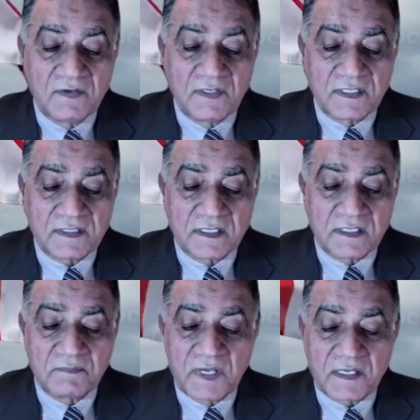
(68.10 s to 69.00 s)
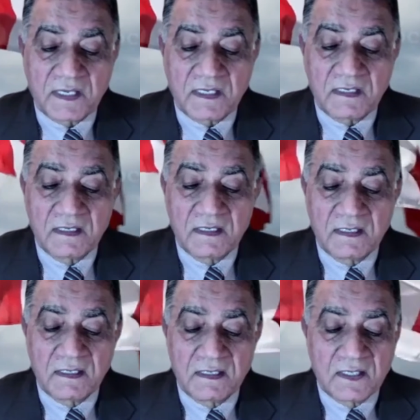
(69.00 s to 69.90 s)
high-level decision making,
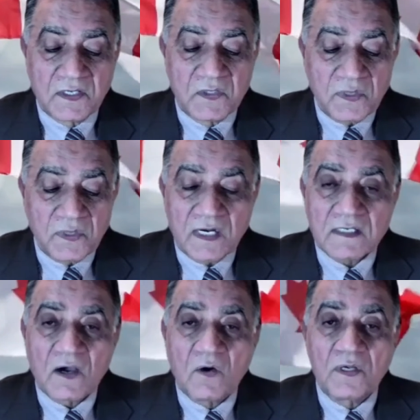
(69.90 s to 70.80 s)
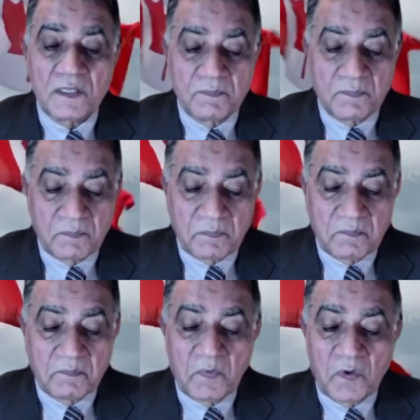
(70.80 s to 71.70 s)
you are not only